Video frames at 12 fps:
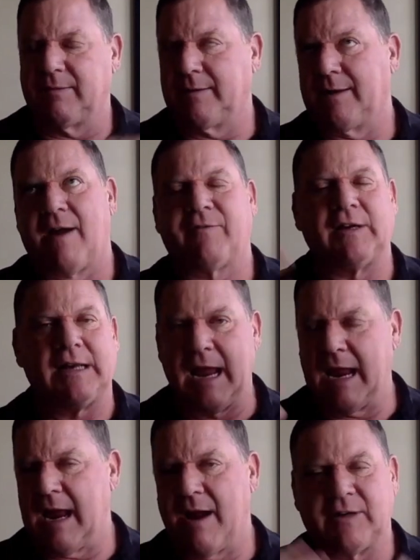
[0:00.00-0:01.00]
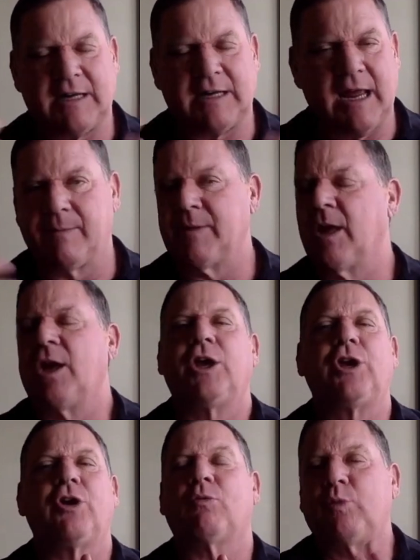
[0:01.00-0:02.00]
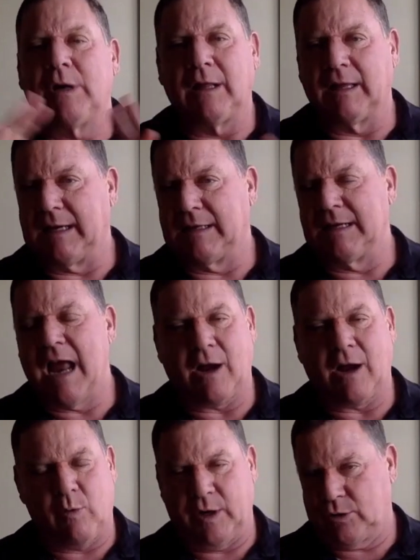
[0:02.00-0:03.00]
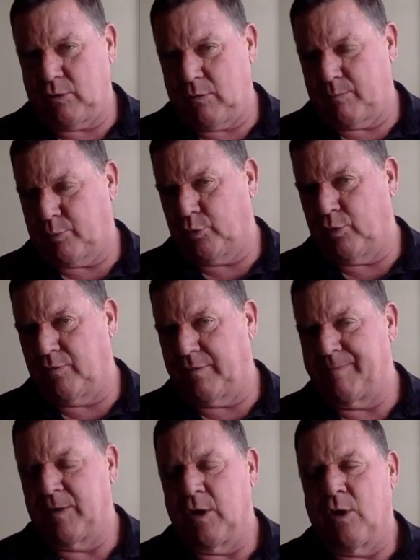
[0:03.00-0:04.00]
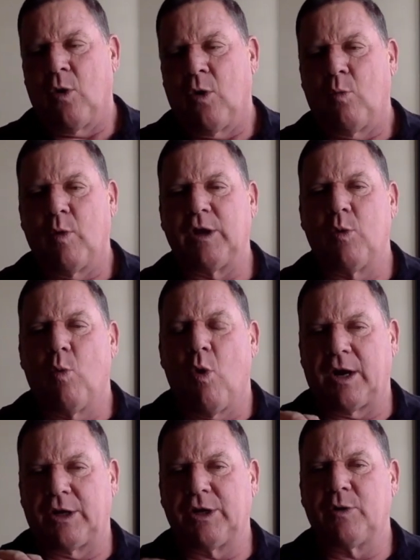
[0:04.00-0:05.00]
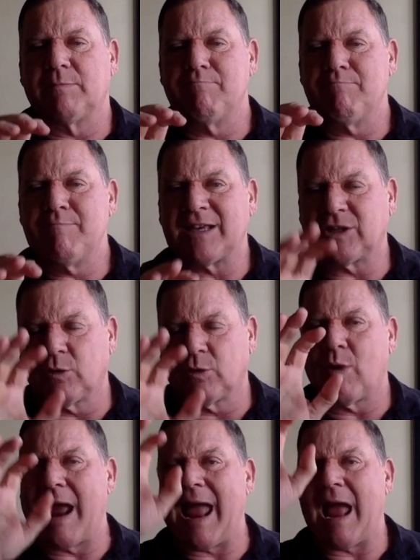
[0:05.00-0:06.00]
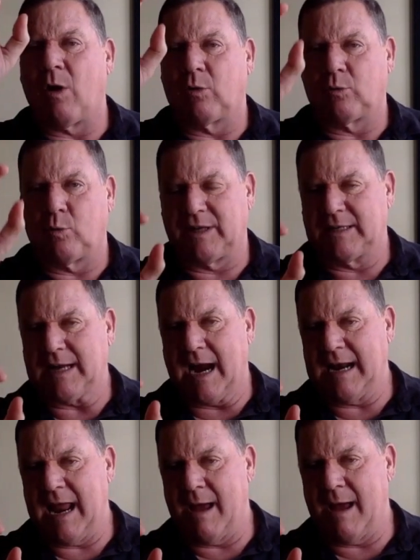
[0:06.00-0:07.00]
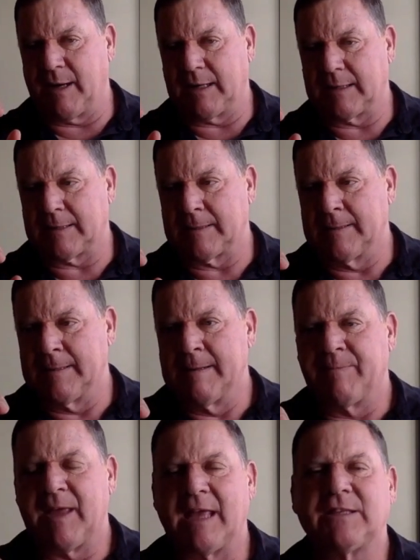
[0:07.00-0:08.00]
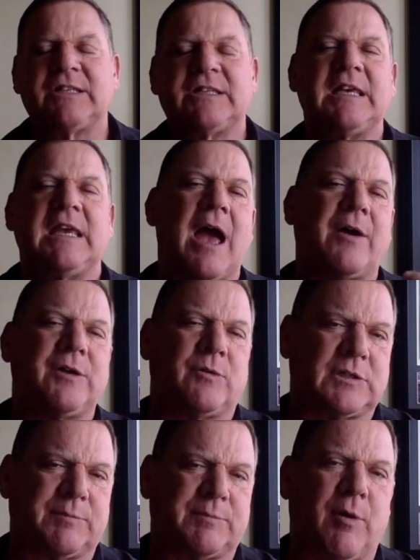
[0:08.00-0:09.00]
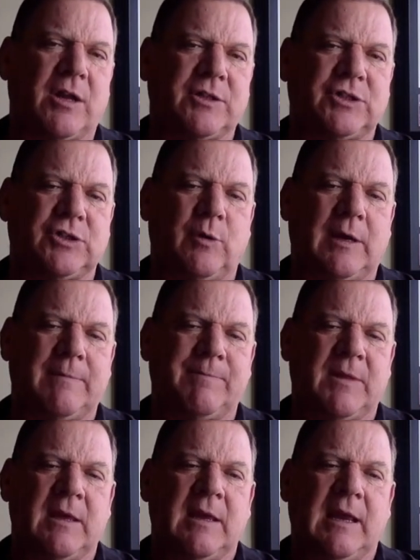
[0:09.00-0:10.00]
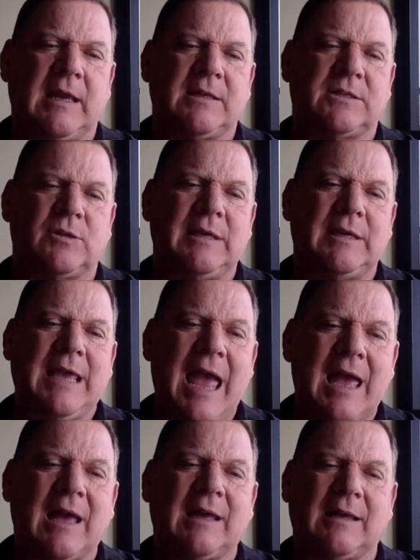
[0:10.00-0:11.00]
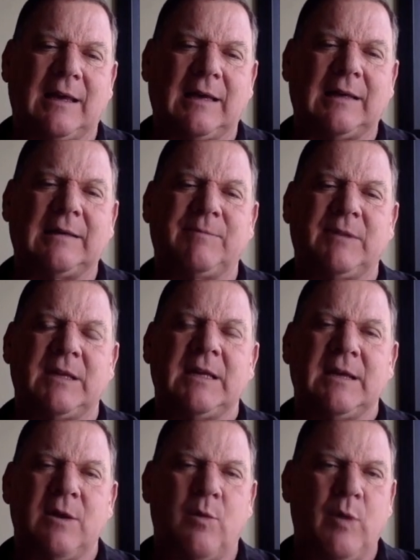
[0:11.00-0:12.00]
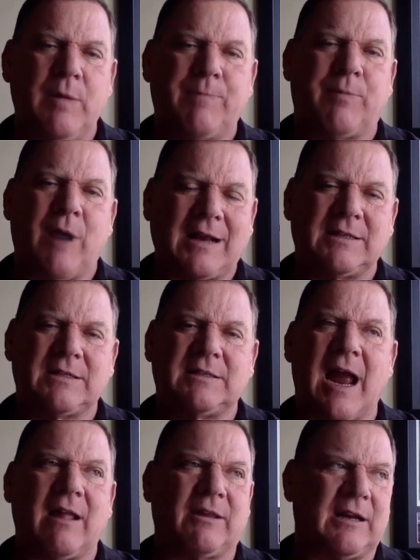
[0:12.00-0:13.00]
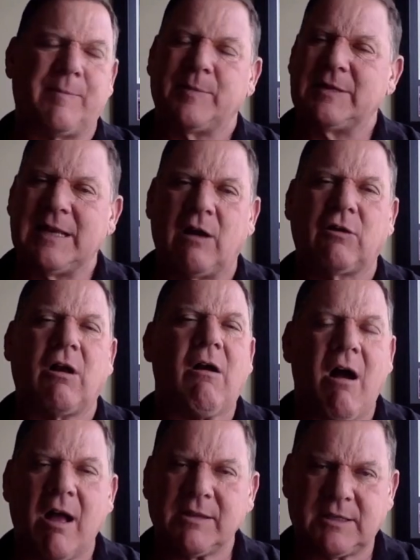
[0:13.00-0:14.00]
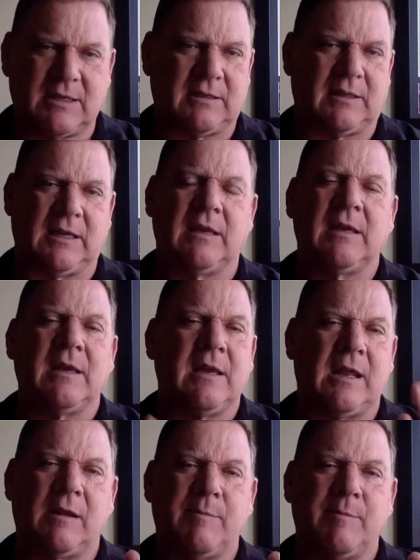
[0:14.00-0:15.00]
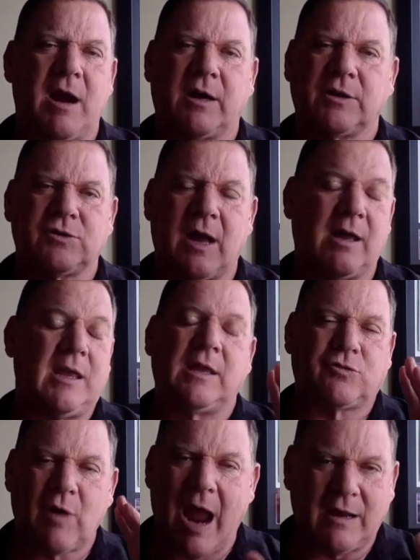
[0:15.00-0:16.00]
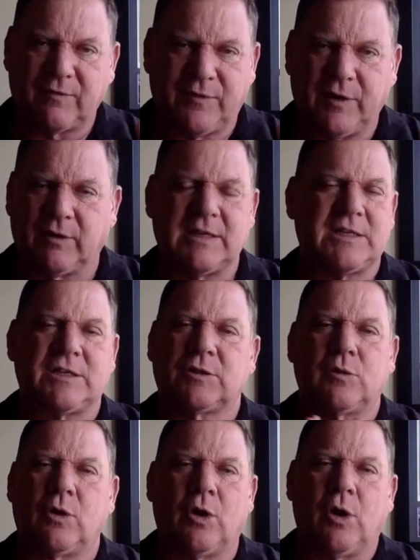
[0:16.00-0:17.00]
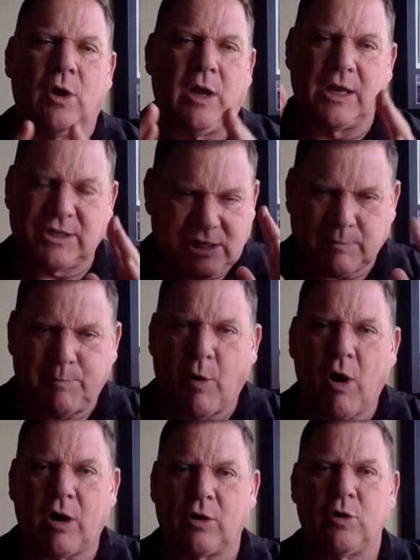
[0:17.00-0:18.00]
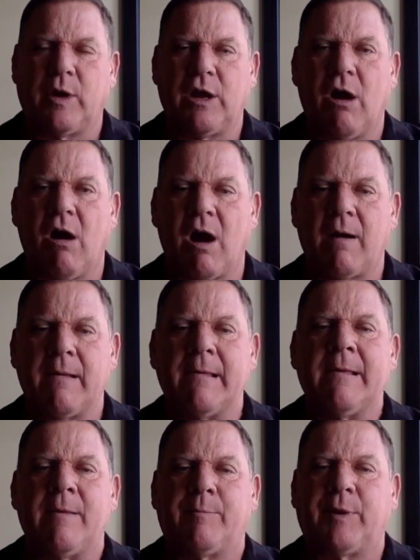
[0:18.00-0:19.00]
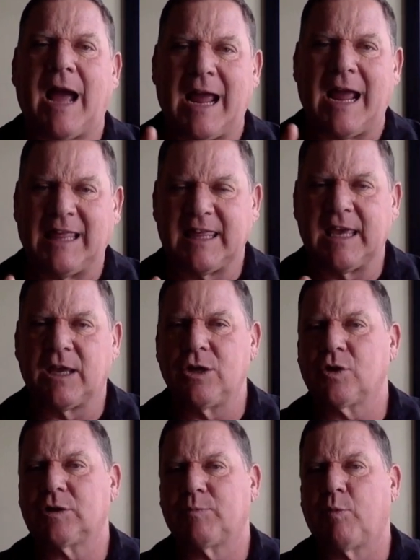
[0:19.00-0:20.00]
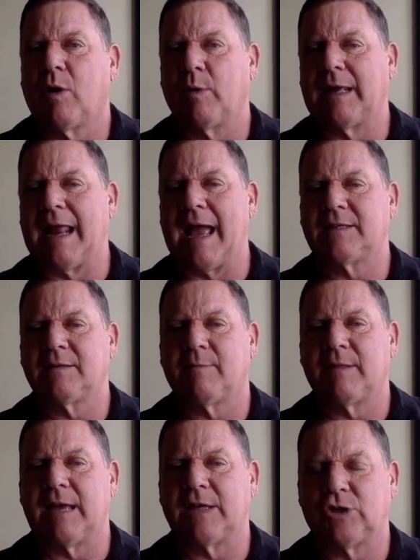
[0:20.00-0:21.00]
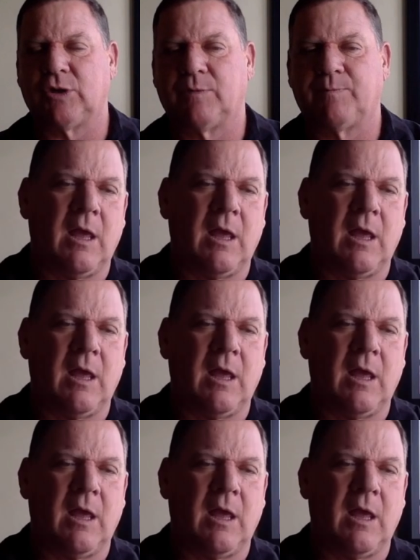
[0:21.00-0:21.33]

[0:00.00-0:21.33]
every day, every day, you're really not going to improve. What you want to do is mess around with the dynamics and see how you respond to it. And so, yeah, um, we practice dialing it up and down constantly in American tra- uh, in track and field. It's just it's just part of who we are. But I think in your sport we could add some of that too.